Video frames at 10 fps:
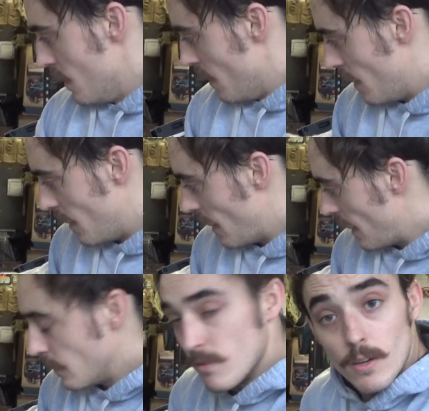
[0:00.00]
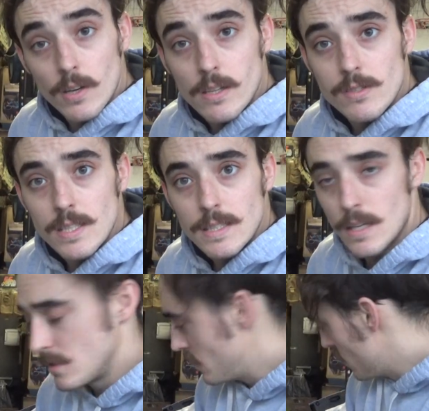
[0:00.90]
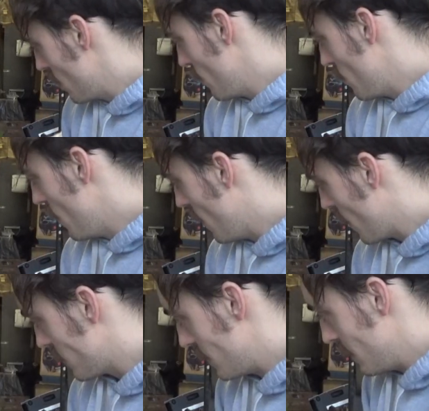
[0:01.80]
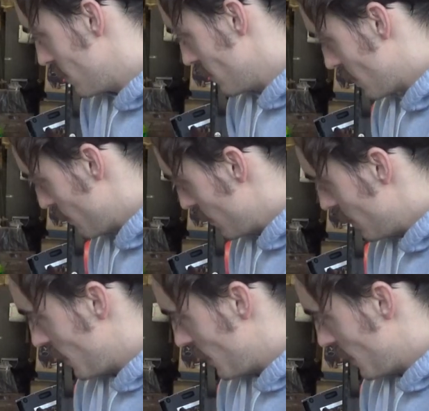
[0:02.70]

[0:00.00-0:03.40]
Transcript: I live here in Houston, Texas, so oxidation is going to be an